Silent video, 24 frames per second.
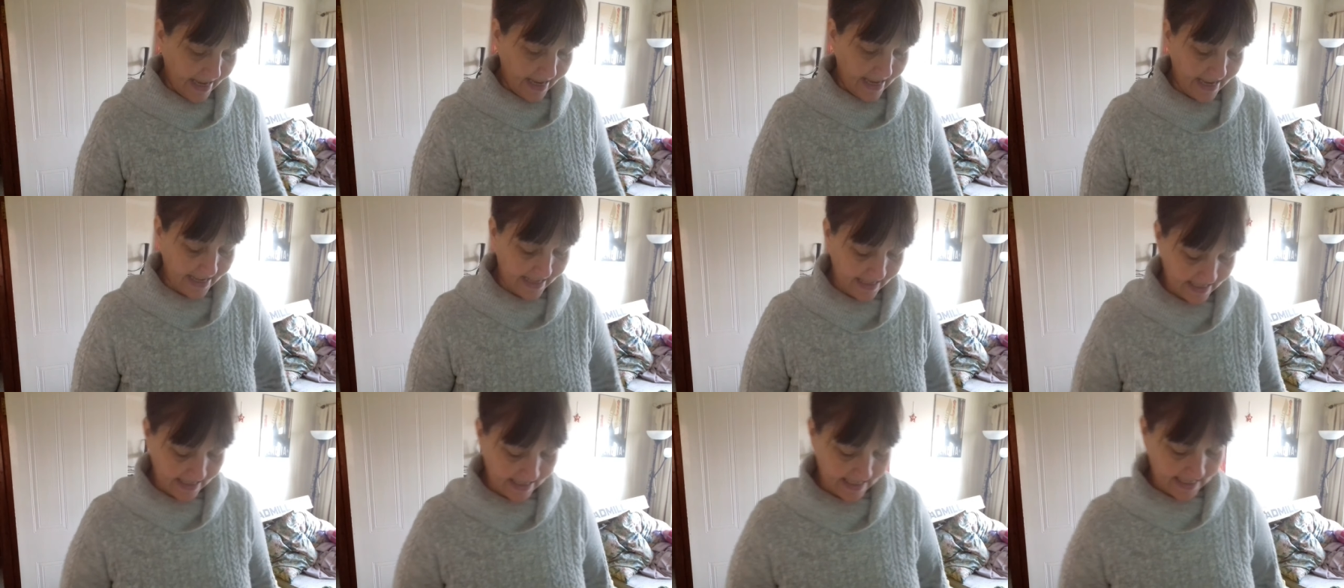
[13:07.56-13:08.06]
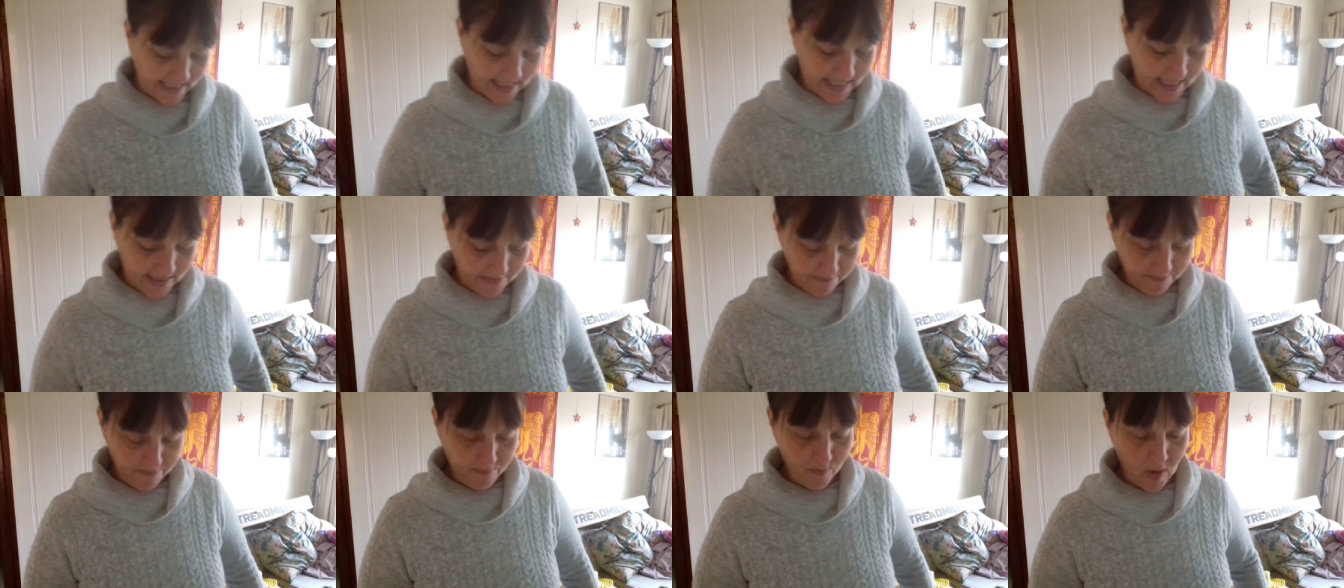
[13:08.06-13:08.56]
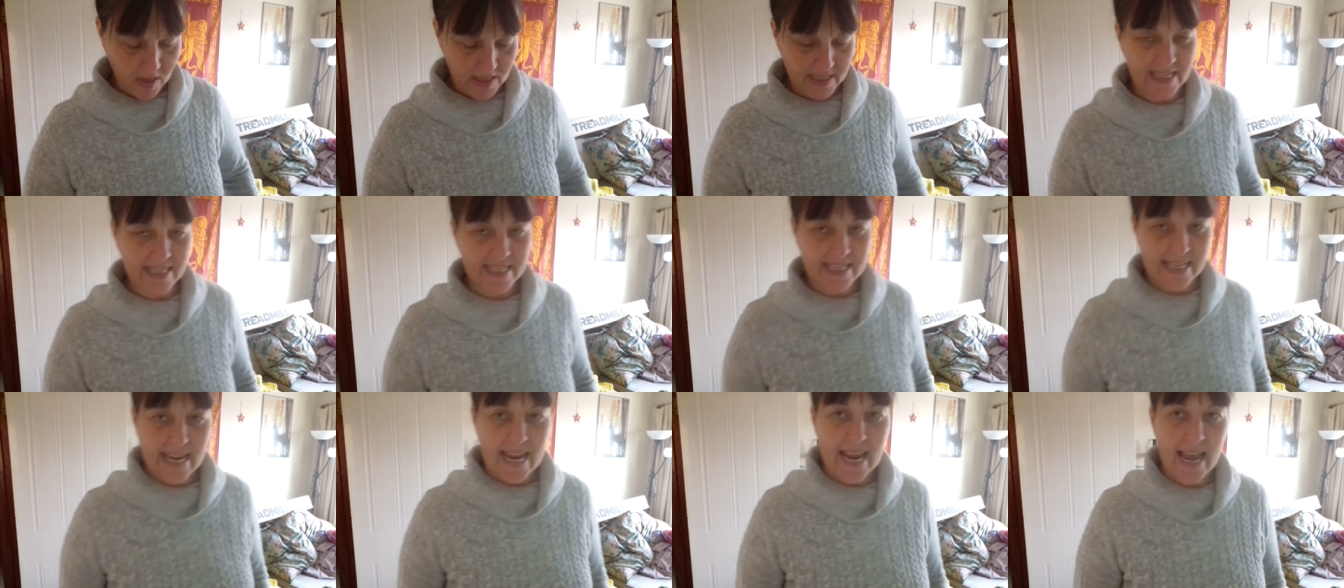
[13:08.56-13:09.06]
once
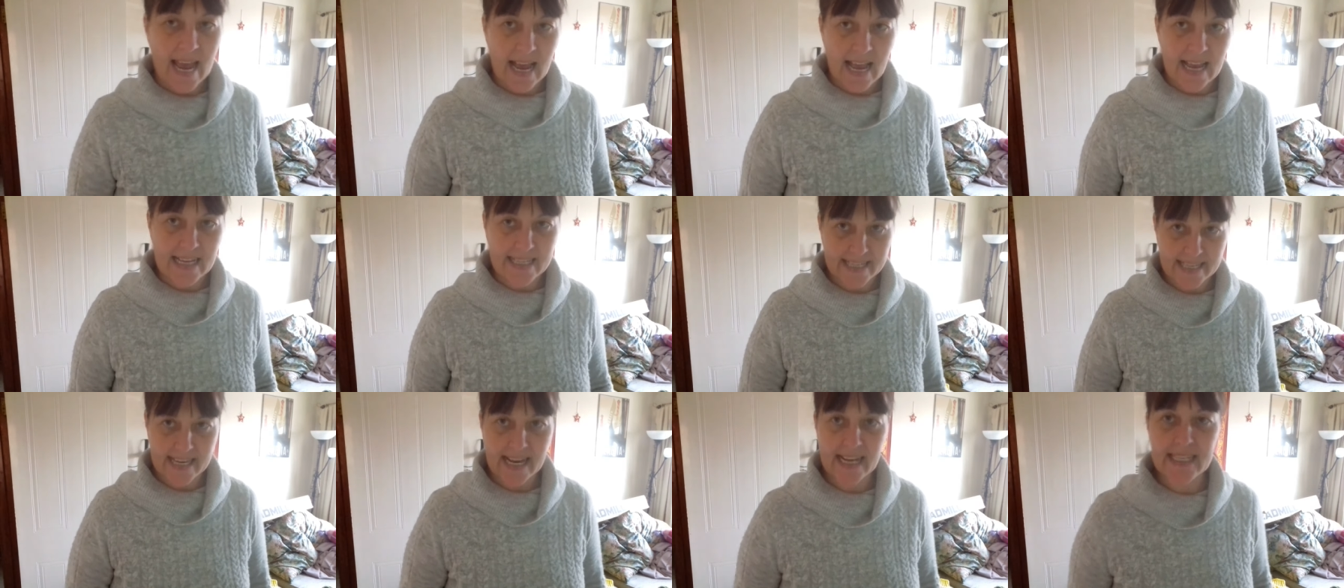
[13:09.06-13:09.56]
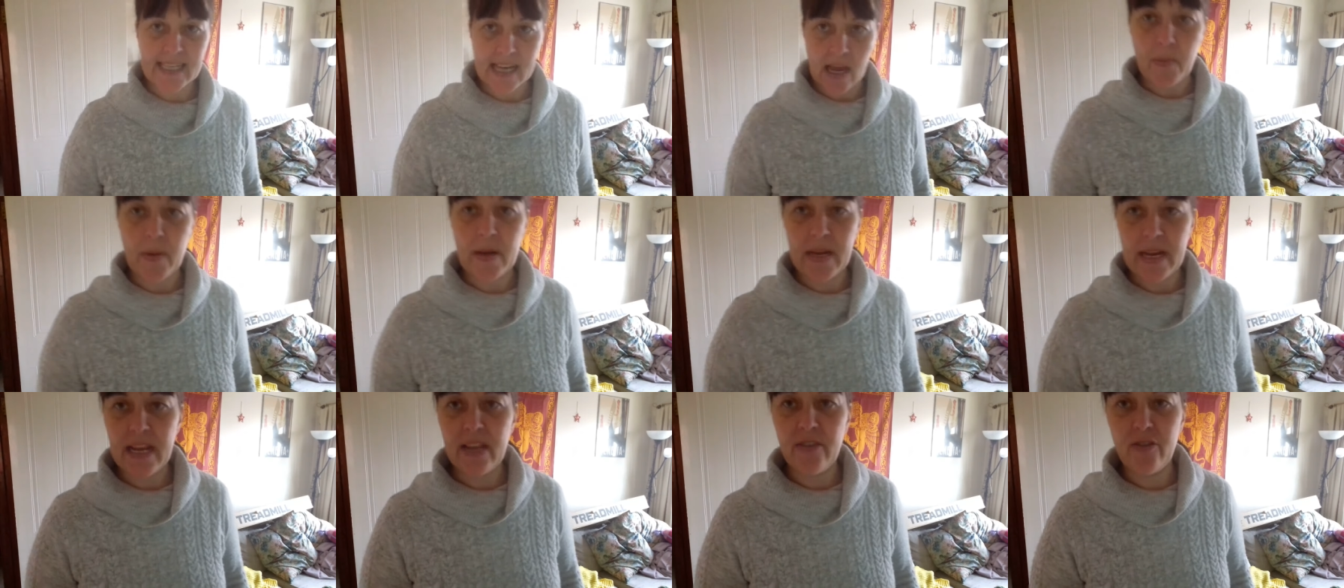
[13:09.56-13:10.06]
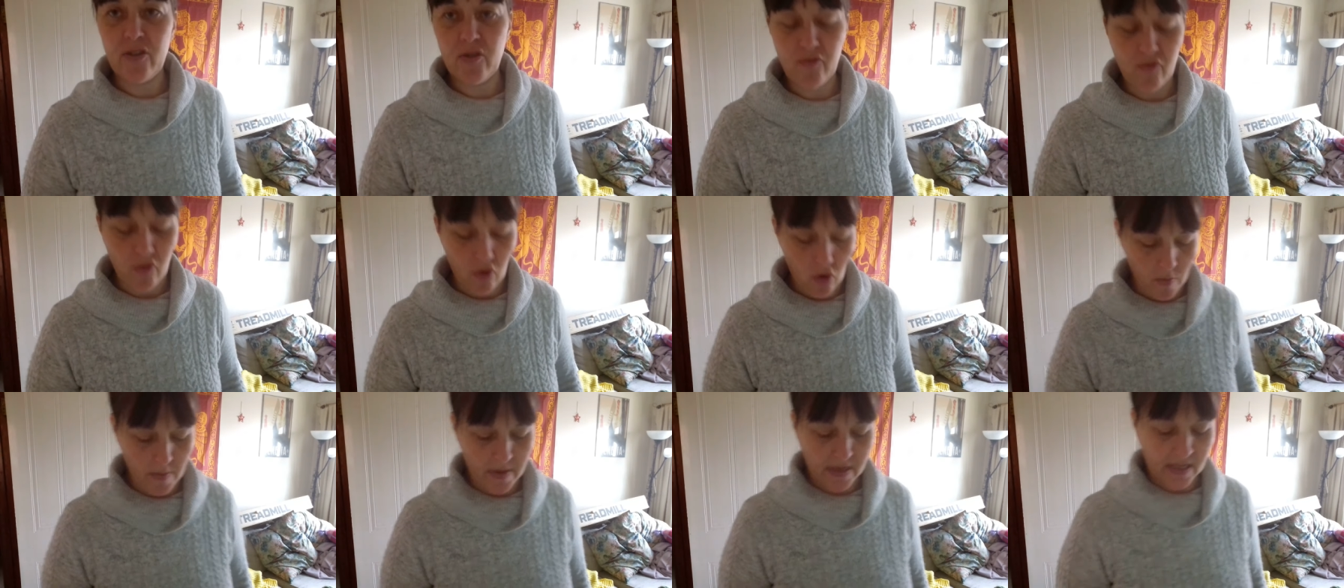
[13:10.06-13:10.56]
it's set up and in the
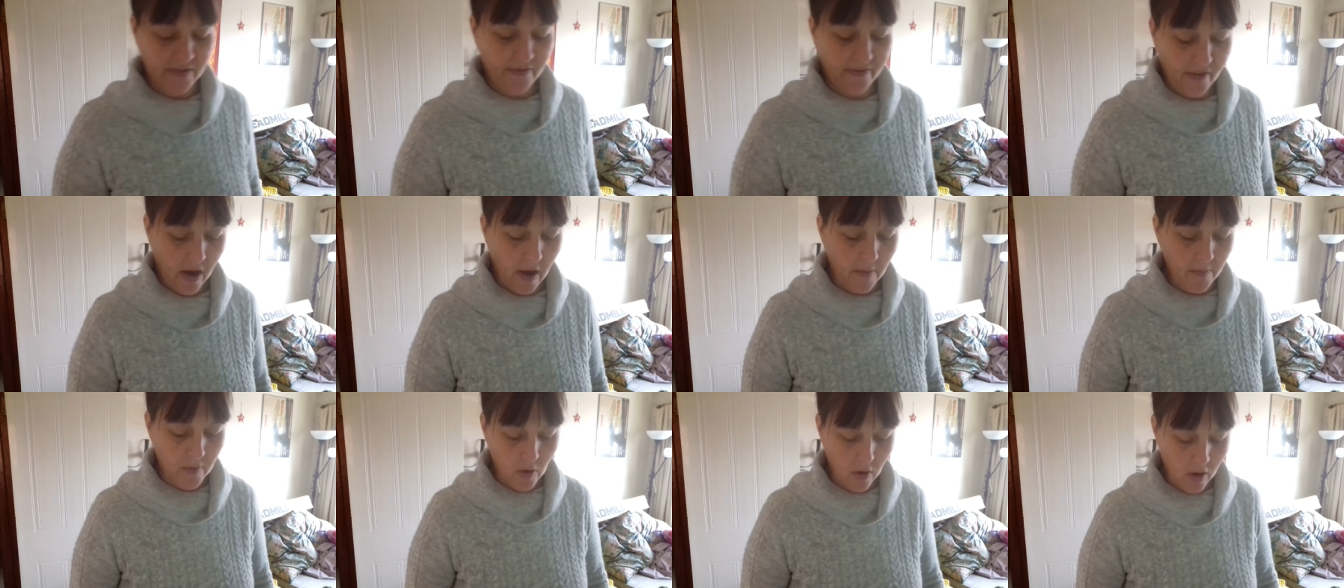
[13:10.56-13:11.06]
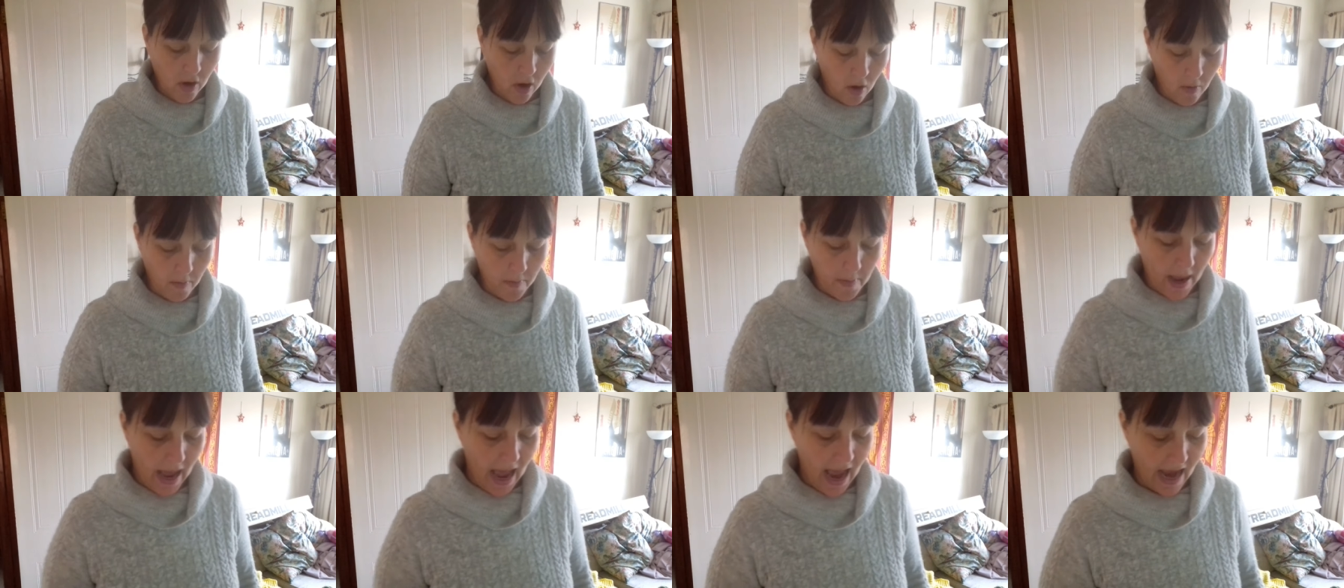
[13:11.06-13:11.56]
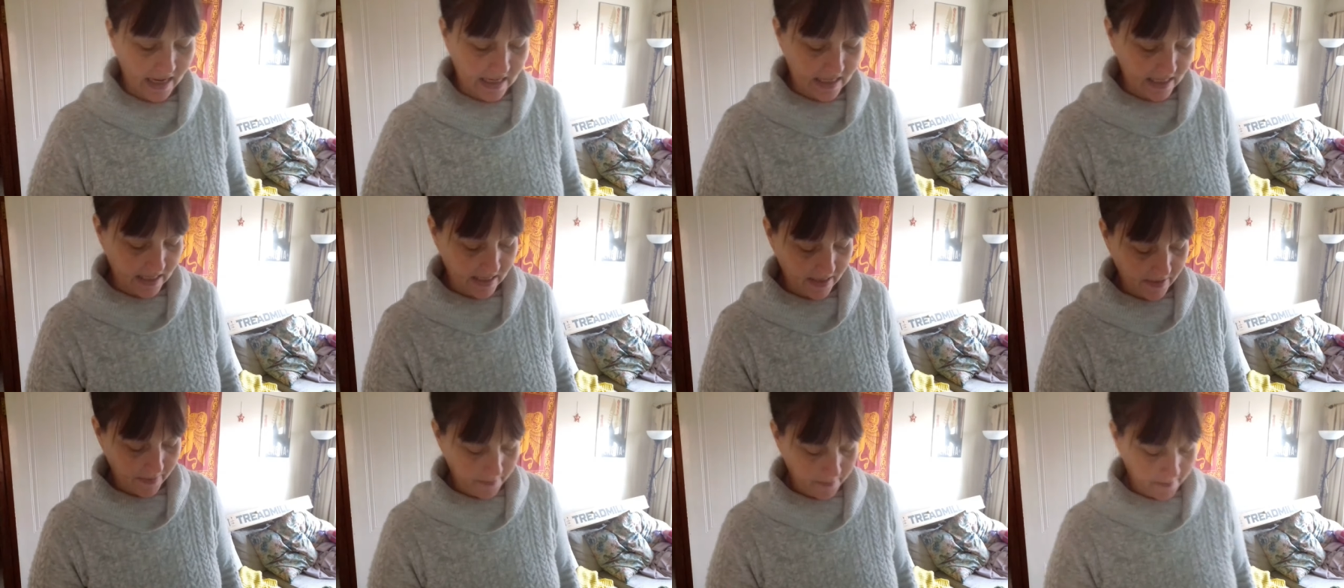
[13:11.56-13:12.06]
room, it's far more
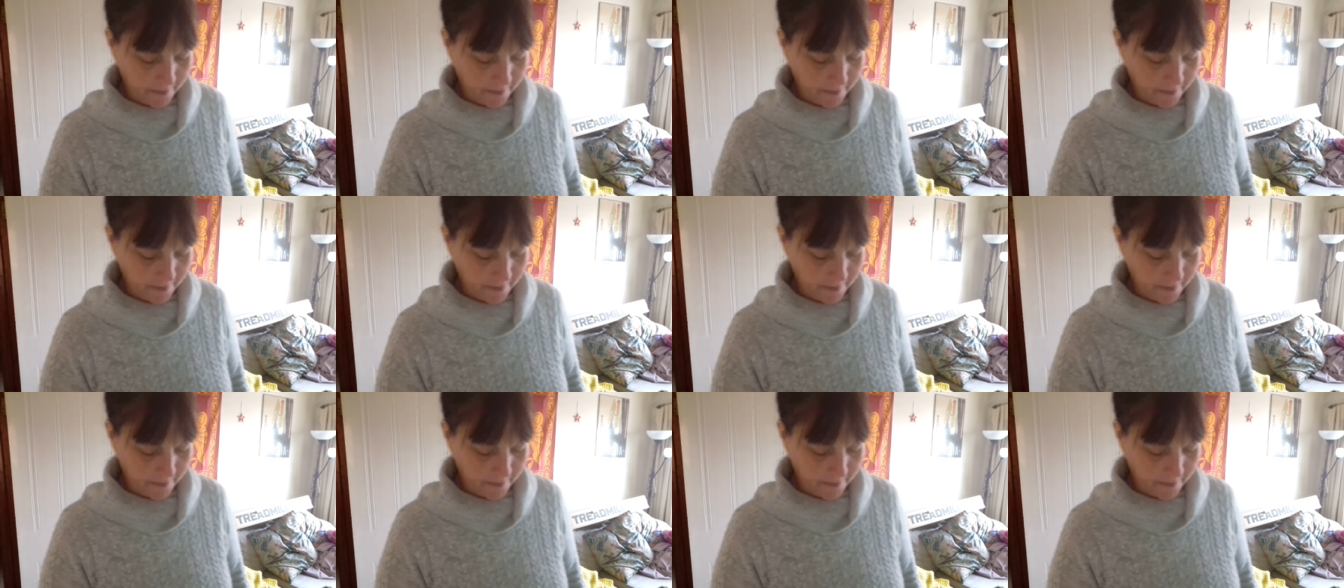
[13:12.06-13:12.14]
compact.